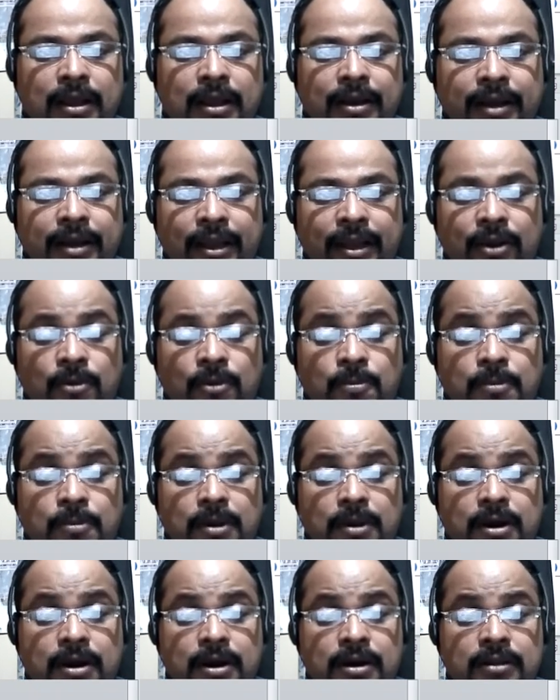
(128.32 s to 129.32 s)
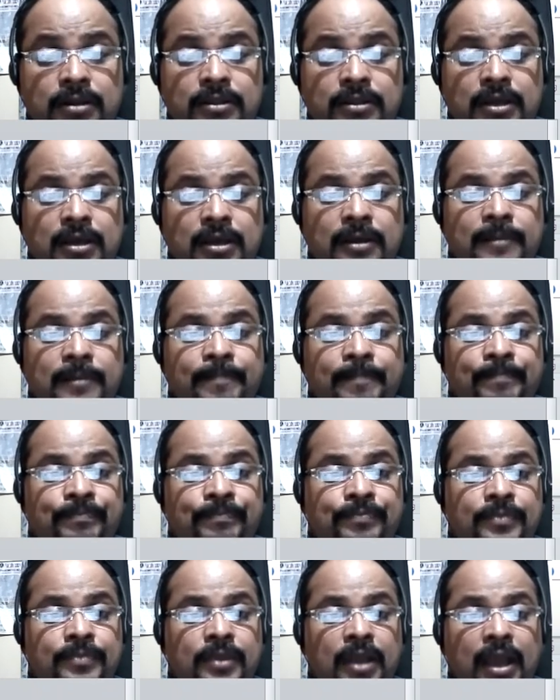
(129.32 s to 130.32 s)
date of birth,
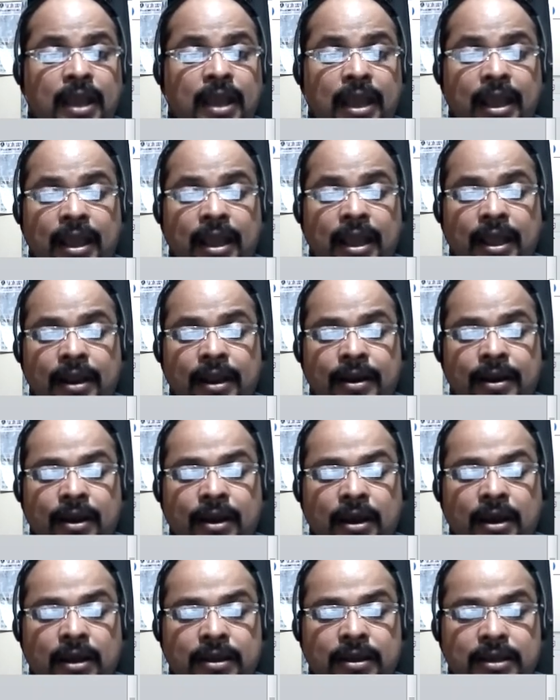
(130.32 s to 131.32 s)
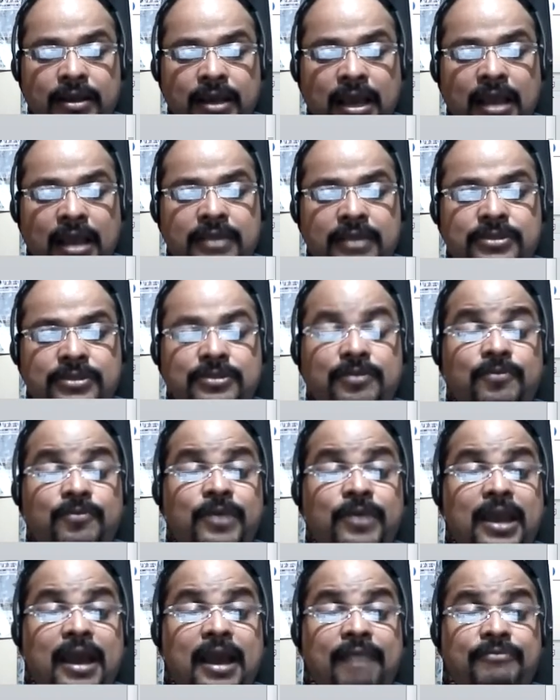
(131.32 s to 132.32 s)
and we have
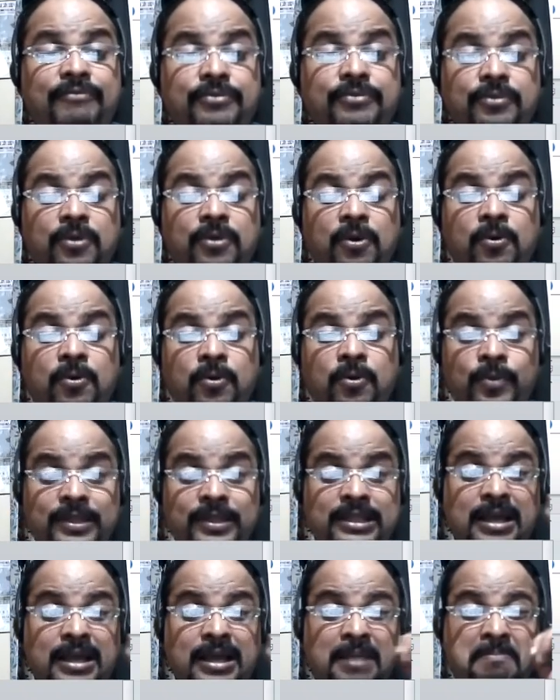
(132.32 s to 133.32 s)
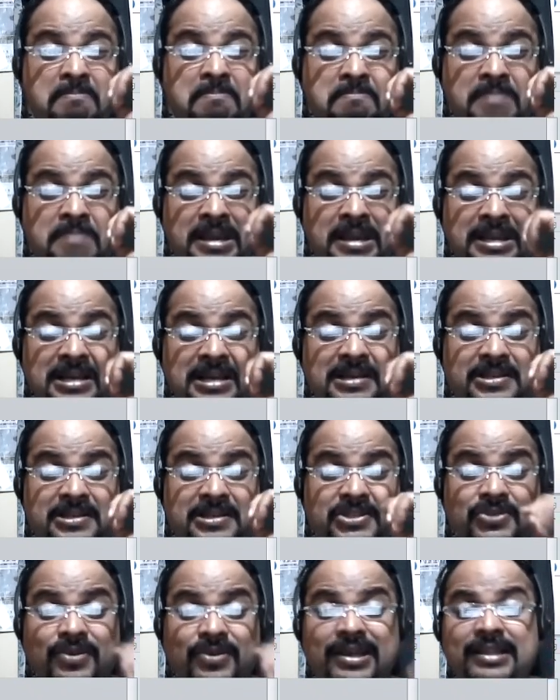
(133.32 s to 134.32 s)
to go with the medical
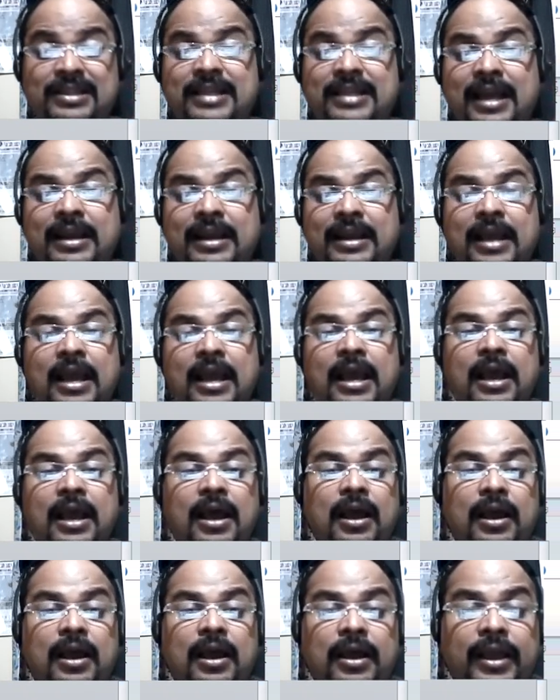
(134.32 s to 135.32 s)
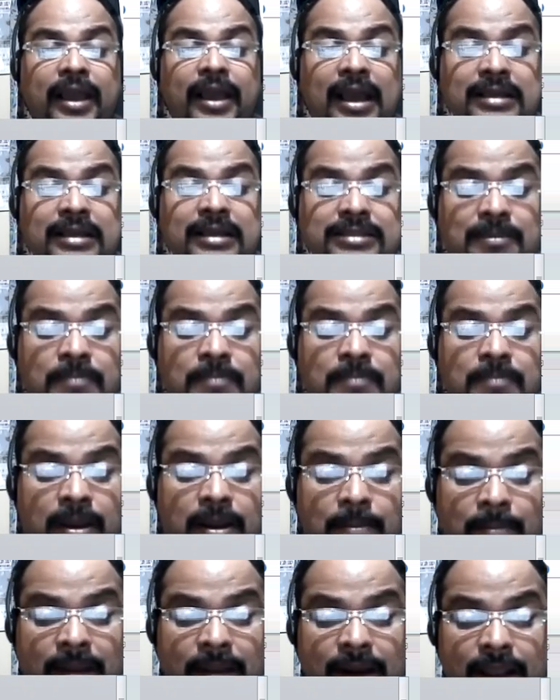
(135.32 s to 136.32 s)
history that he
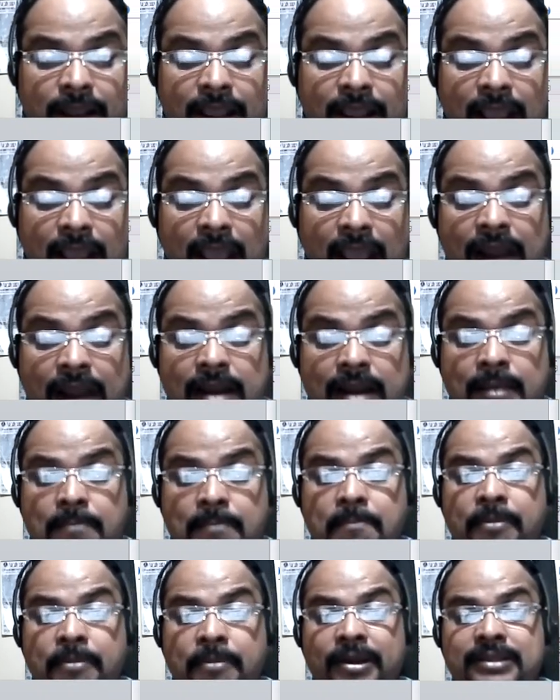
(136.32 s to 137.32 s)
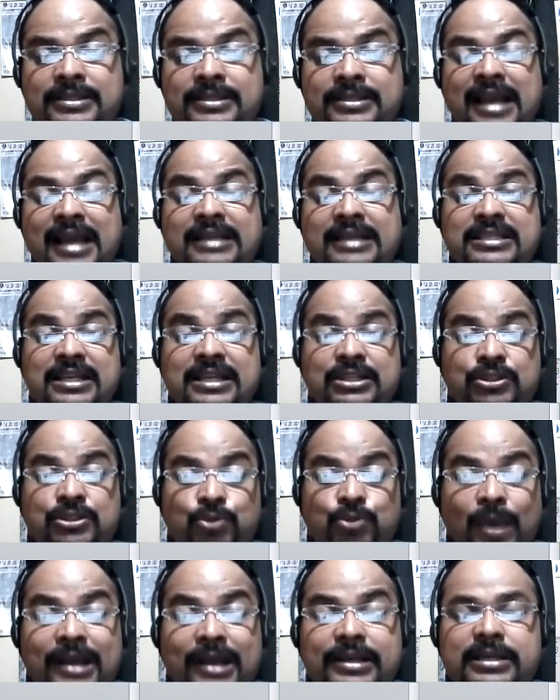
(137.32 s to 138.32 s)
had a breast cancer
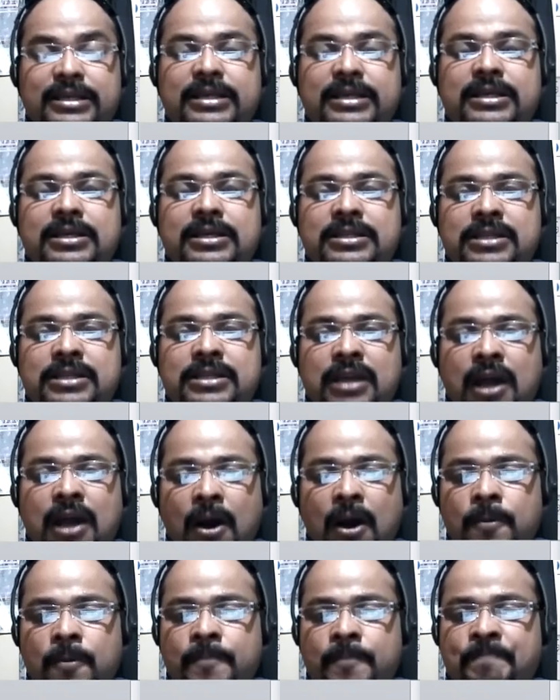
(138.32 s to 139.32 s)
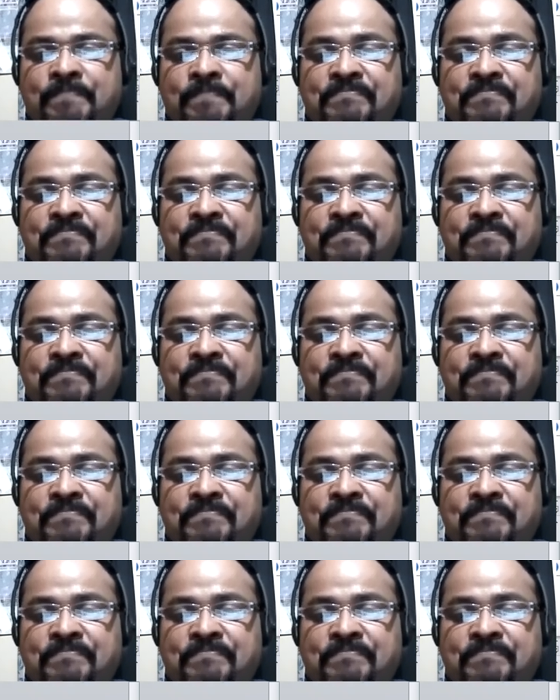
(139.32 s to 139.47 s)
20 years ago,